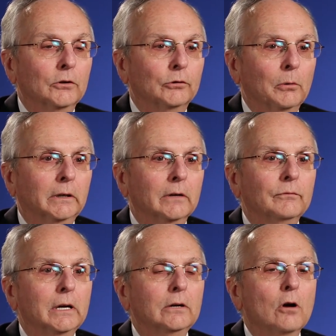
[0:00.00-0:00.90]
So it
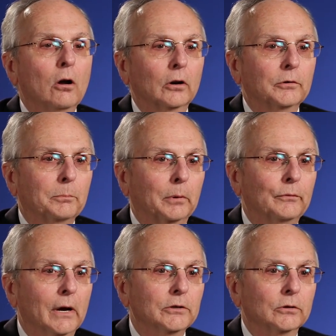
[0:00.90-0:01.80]
convened all of the
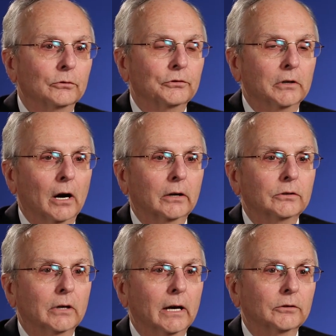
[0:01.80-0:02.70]
professionals, the
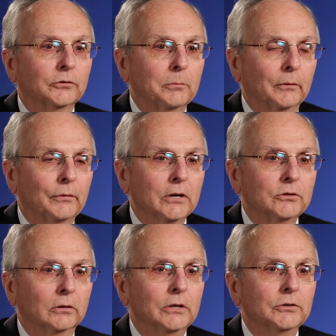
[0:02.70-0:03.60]
architects, the
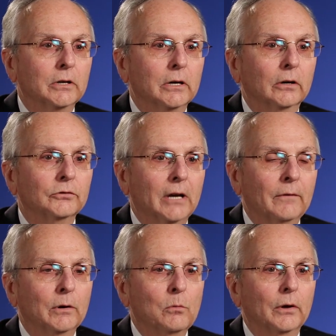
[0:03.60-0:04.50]
professional engineers,
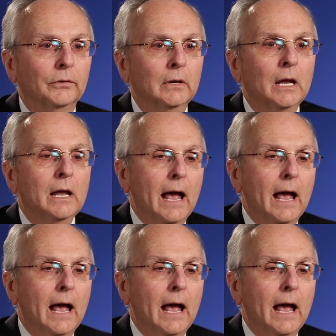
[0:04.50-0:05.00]
everyone,